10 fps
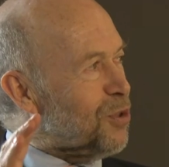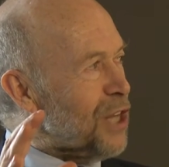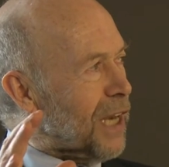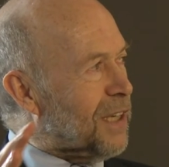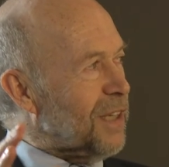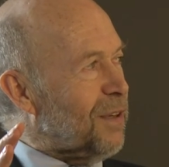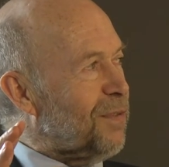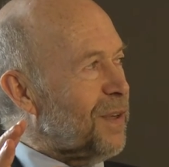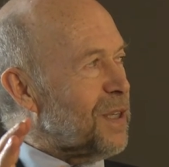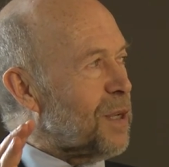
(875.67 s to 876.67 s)

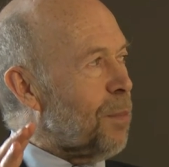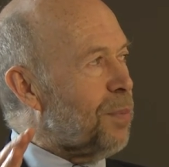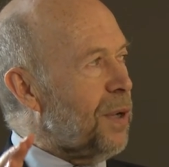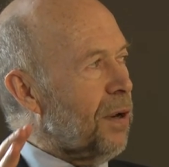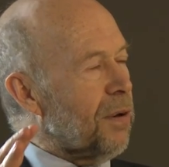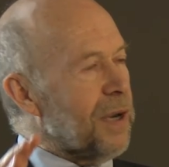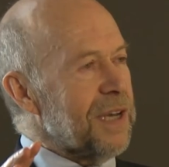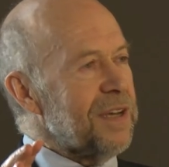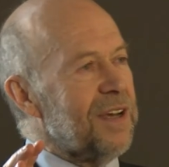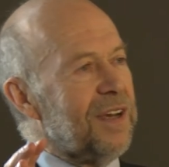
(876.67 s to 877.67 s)
objective in
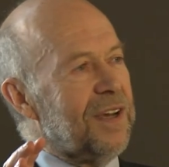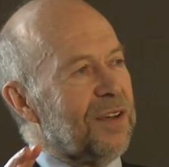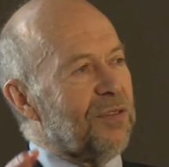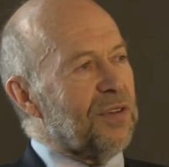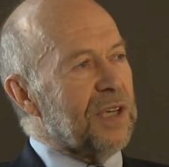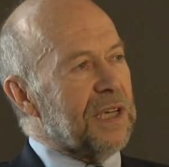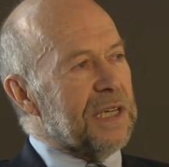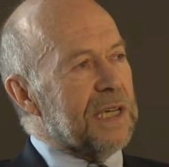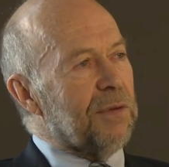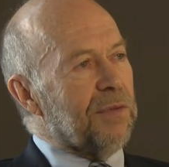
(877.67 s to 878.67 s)
comparing
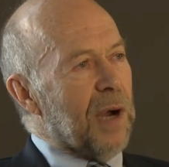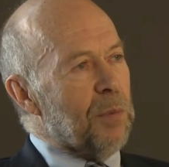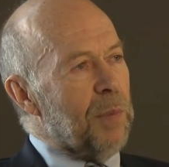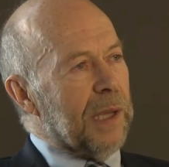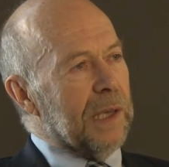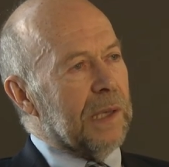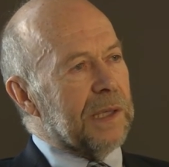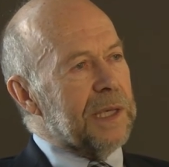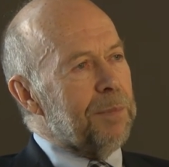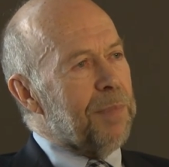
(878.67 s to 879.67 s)
the
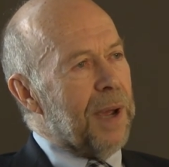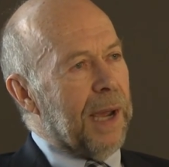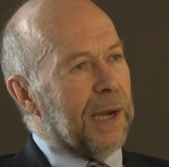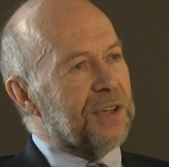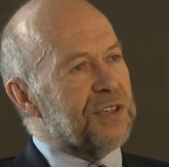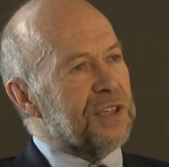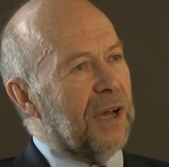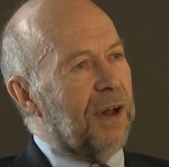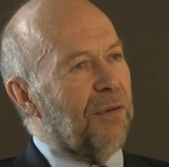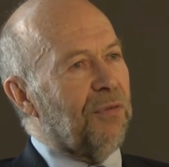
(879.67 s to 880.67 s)
environmental impacts
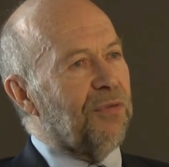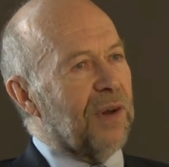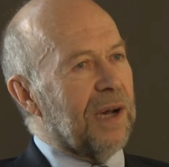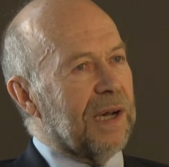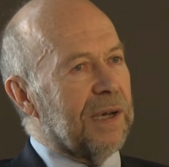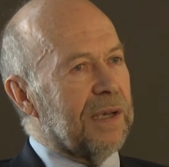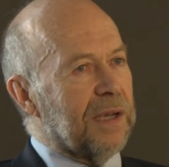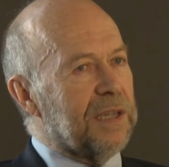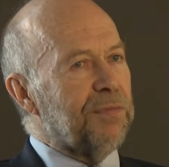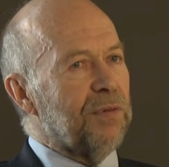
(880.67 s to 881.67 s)
of
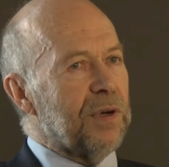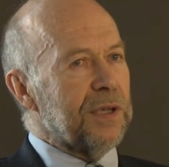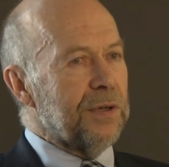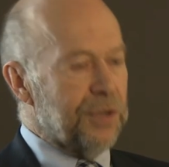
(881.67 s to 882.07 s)
uh, different